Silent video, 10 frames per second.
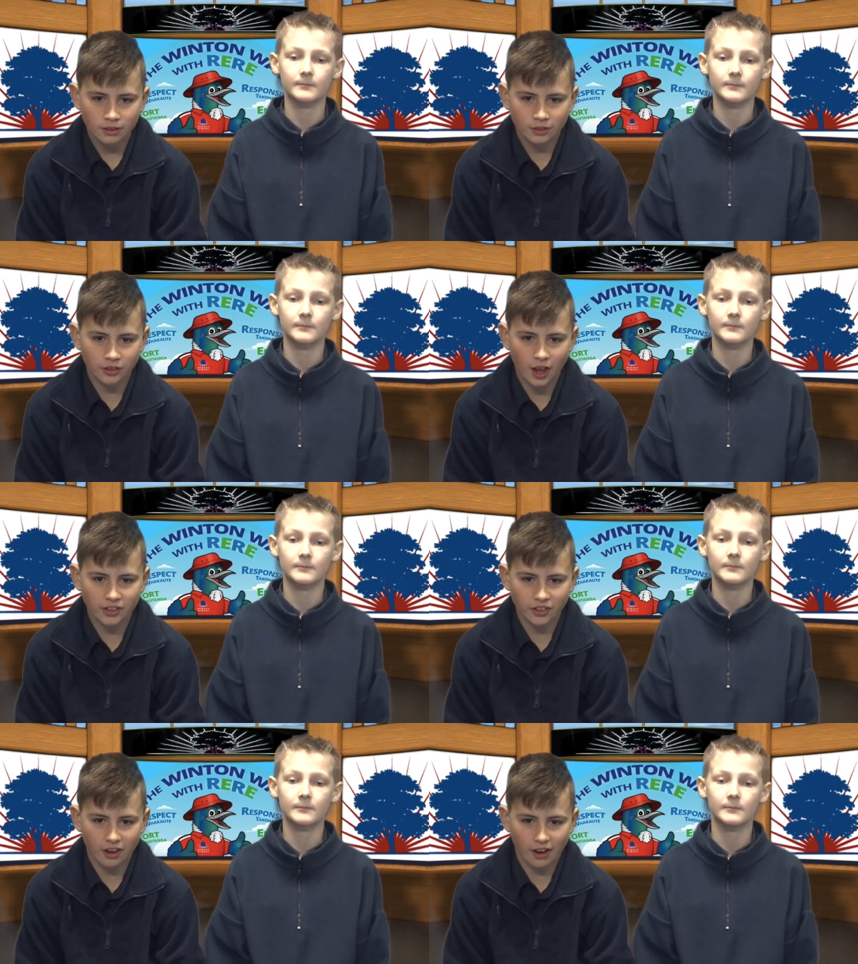Speaker 1: The
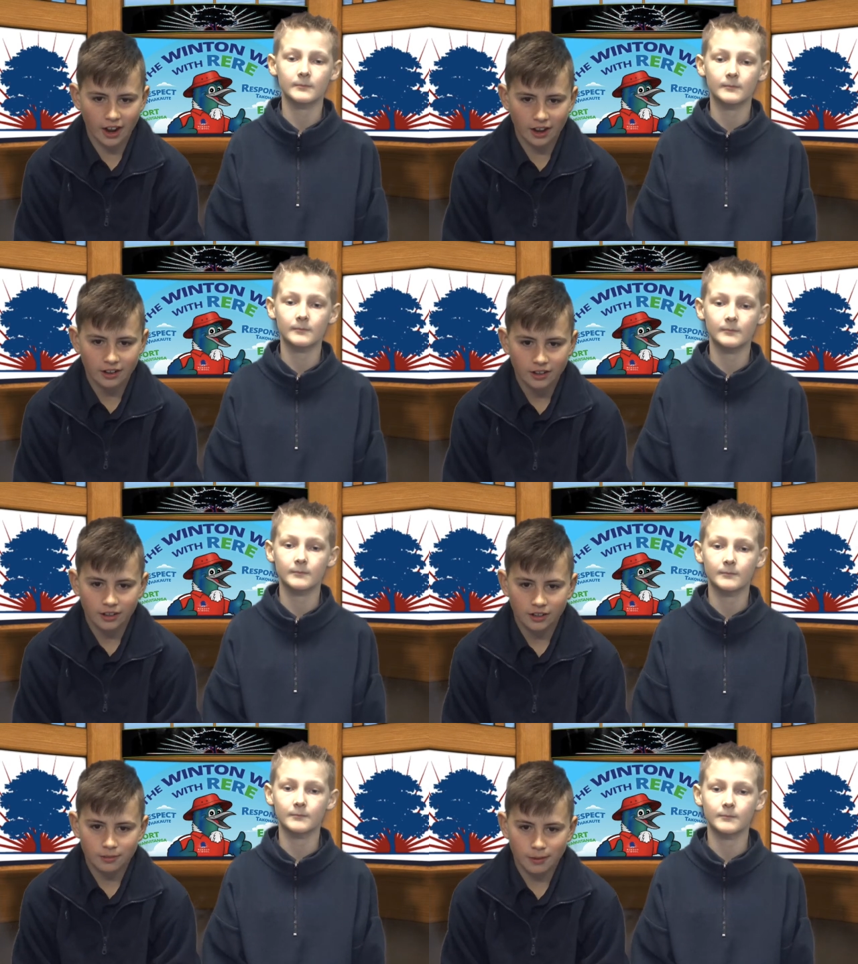signs are out.
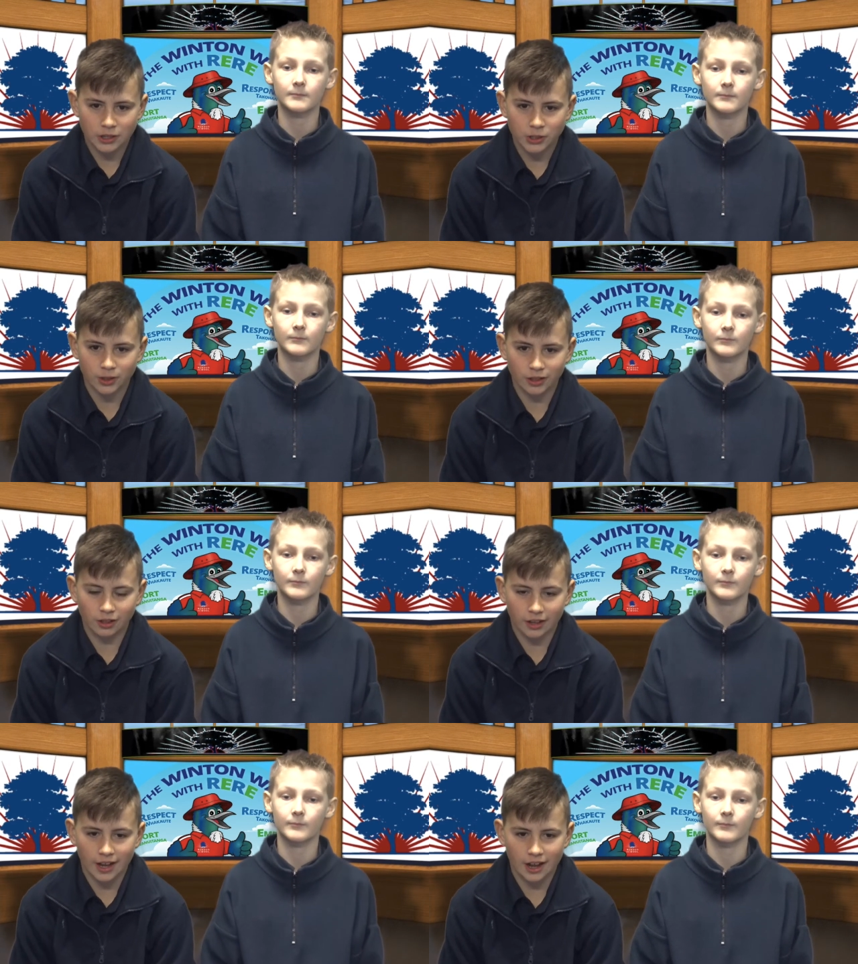Make sure you
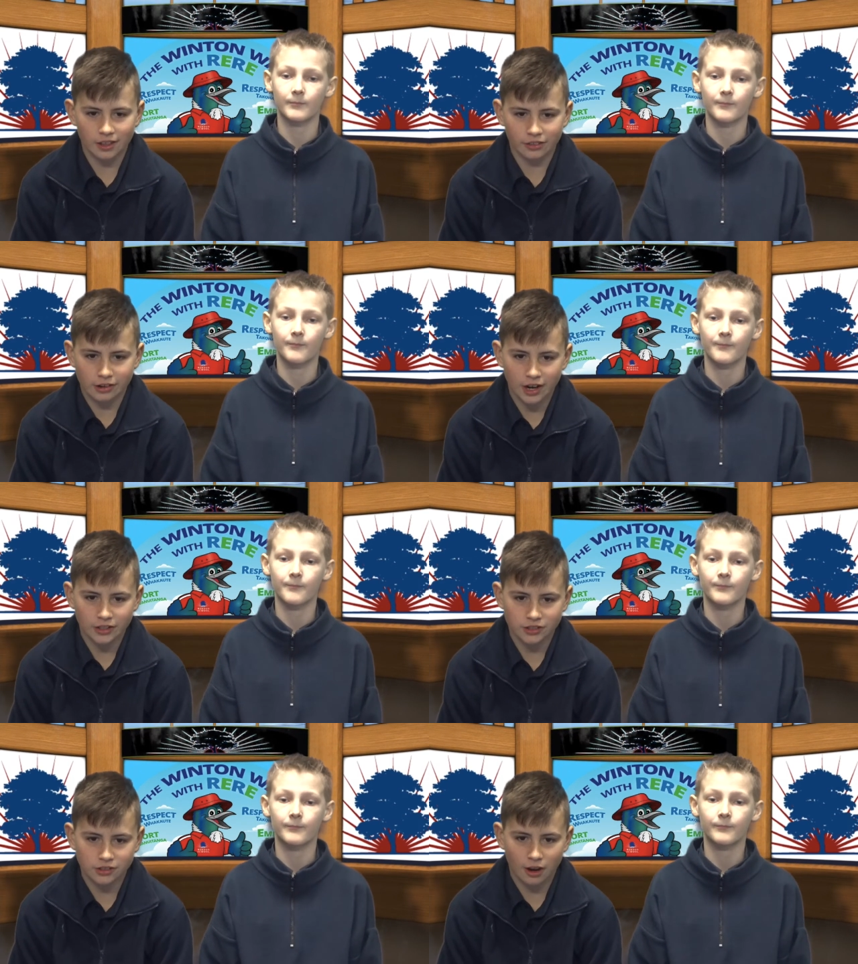look out. The
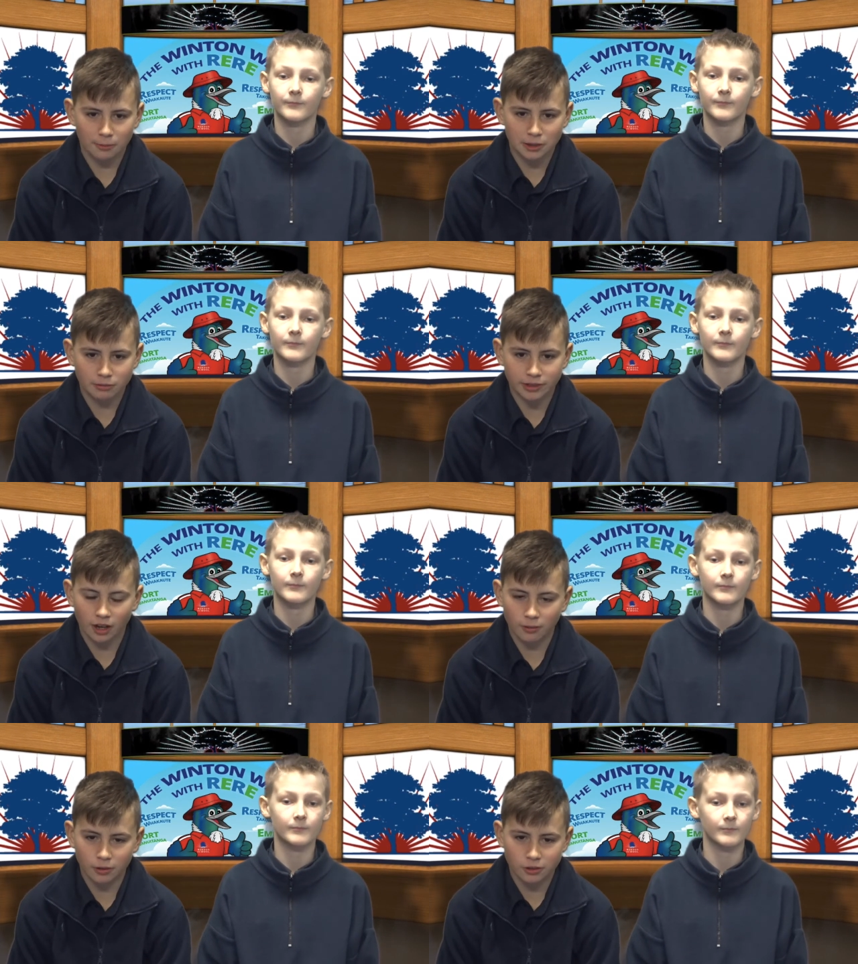grass is grubby. We
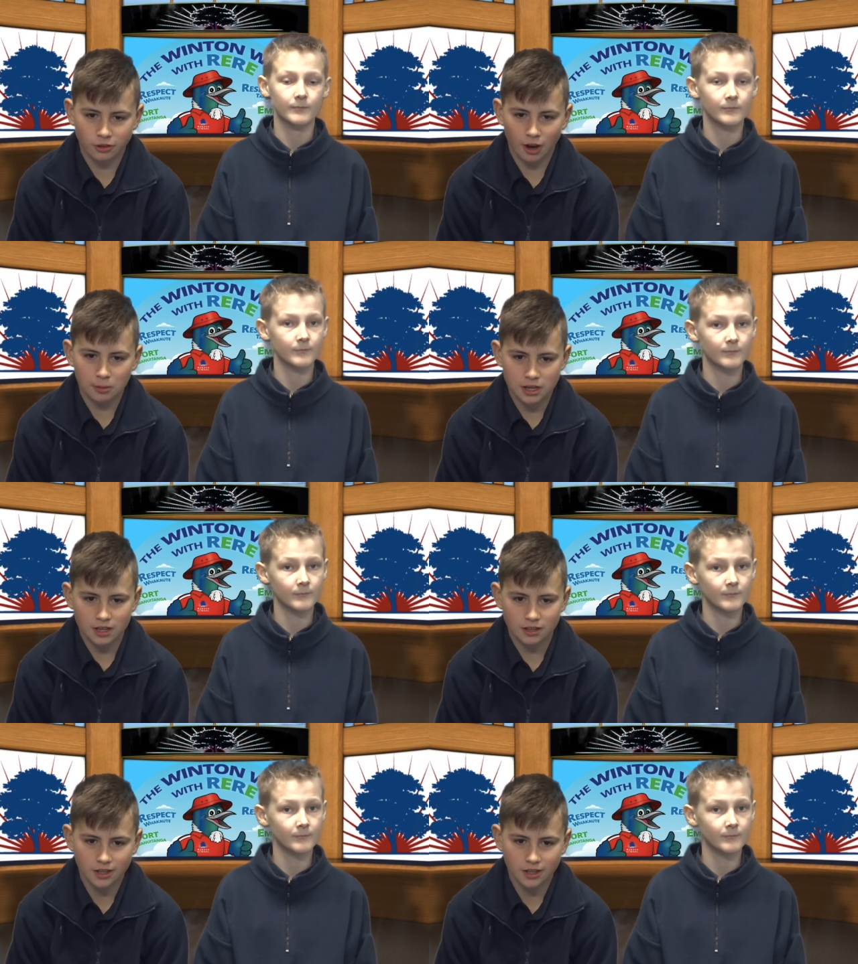don't want you grubby.